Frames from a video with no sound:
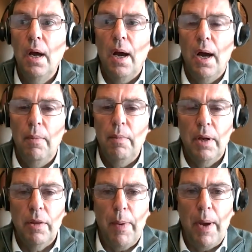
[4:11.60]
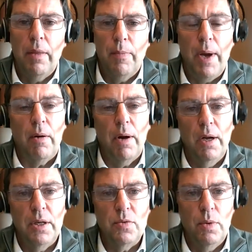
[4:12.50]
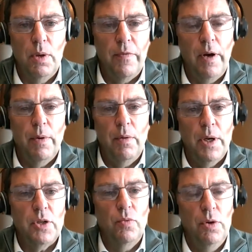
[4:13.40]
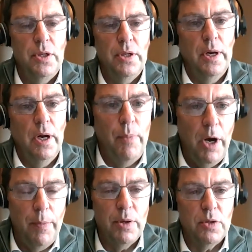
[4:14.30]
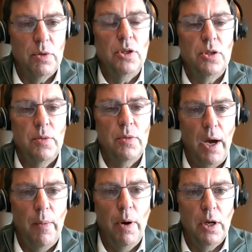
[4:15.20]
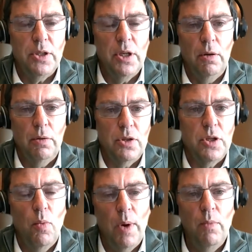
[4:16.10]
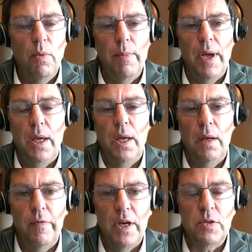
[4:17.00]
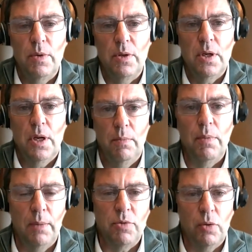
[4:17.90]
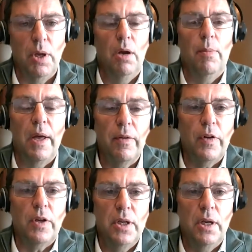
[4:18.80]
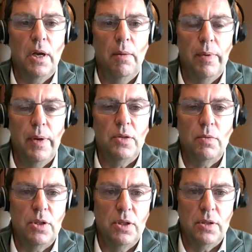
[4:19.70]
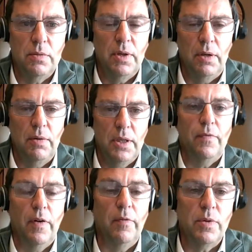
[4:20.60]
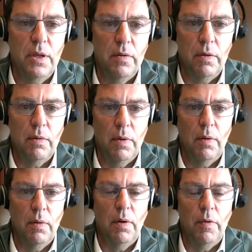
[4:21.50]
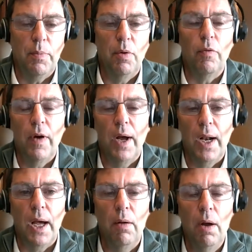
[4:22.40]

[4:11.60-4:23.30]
The background is we're very much rooted in our purpose, which is to pay our policyholders. So when we're making investments, and I'm talking here about the fixed income piece, which is 95% of the portfolio,